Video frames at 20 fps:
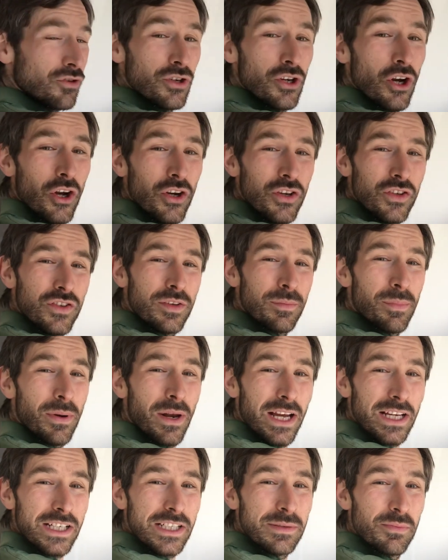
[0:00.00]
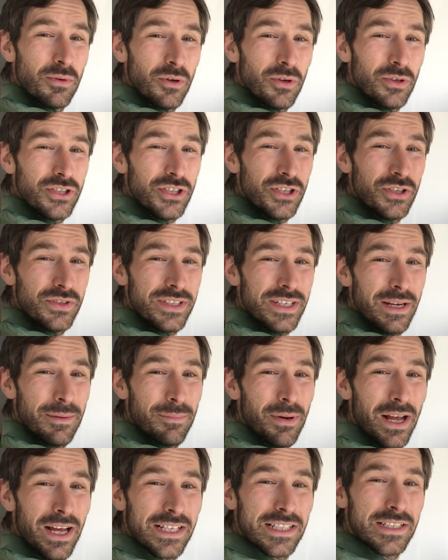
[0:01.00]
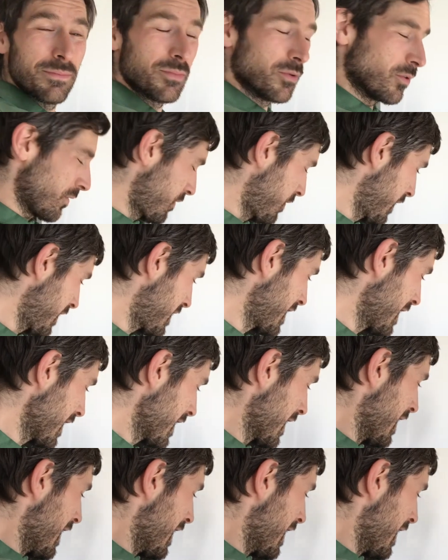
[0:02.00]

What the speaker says: it onto the plasterboard using a plasterboard fitting,